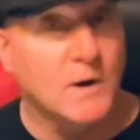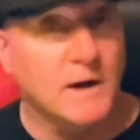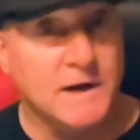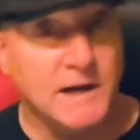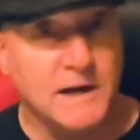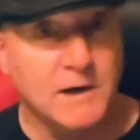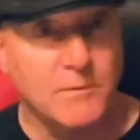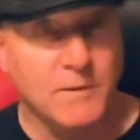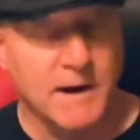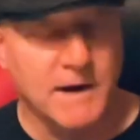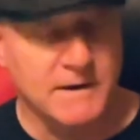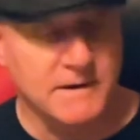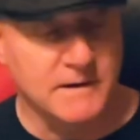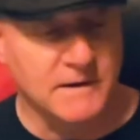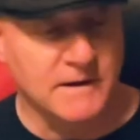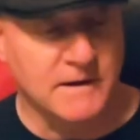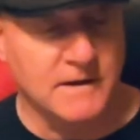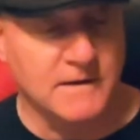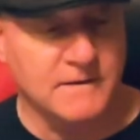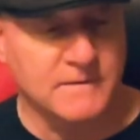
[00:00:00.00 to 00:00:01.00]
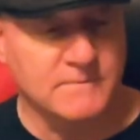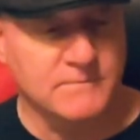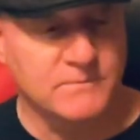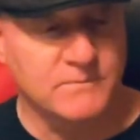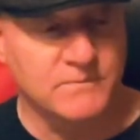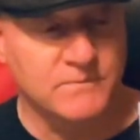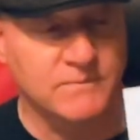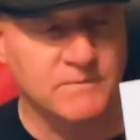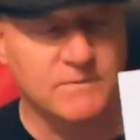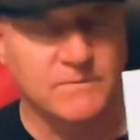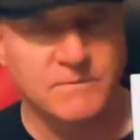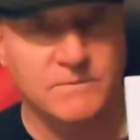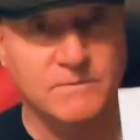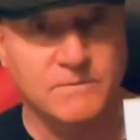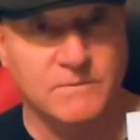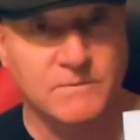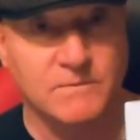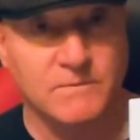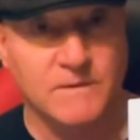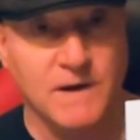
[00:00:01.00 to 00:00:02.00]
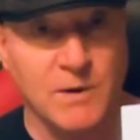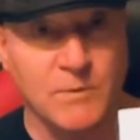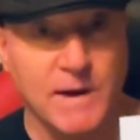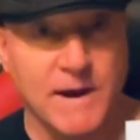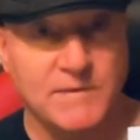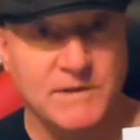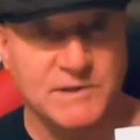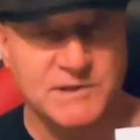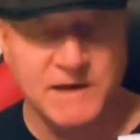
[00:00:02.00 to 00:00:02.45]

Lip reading: at any rate, I ran these